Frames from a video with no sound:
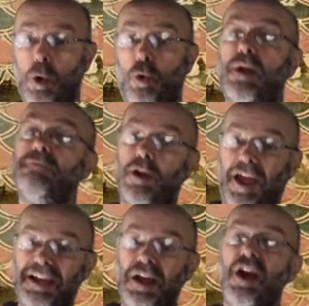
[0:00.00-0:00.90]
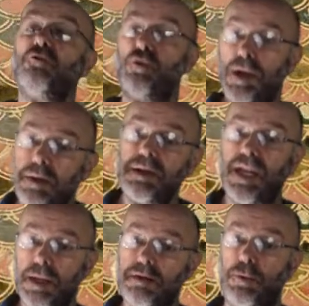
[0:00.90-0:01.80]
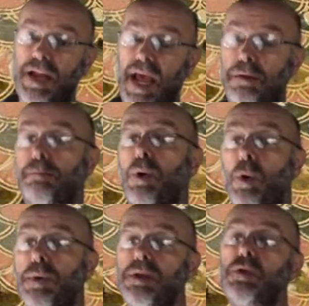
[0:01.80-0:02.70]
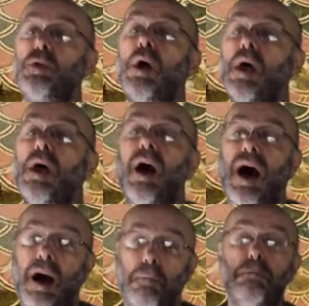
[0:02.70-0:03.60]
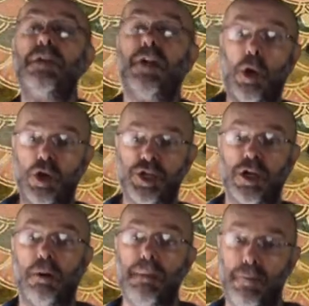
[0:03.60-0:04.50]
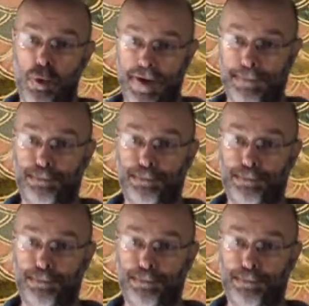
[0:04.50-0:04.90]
or if you like, recent history, as opposed to mythological memory.